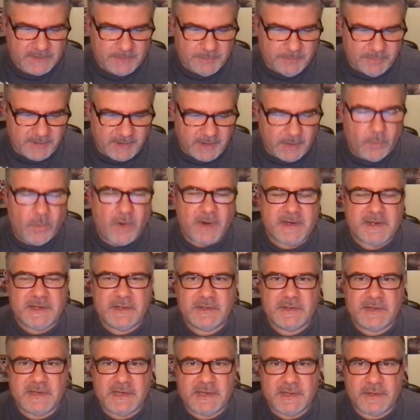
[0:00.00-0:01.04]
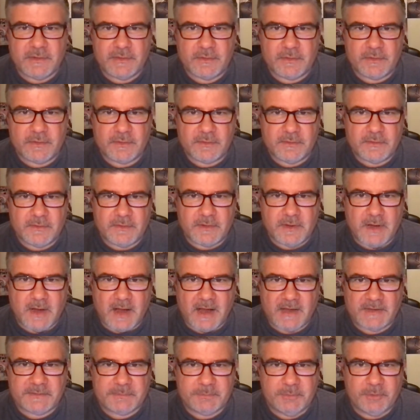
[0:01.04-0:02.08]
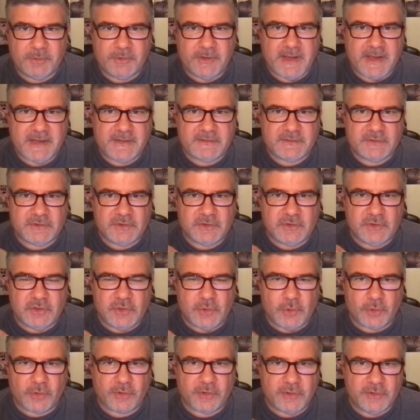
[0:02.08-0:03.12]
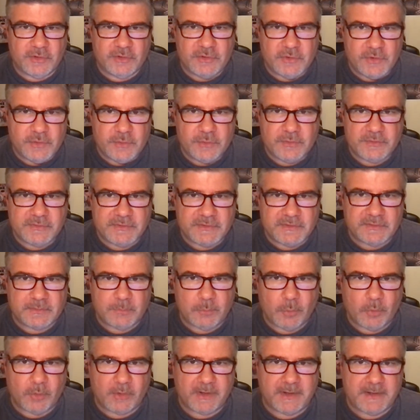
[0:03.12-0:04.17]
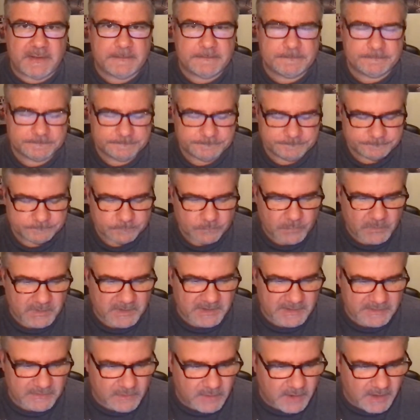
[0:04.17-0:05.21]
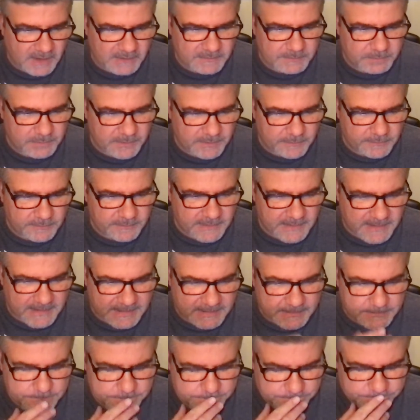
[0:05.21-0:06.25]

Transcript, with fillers: But I want you to hear the gospel as your good news this morning. We need the gospel every day.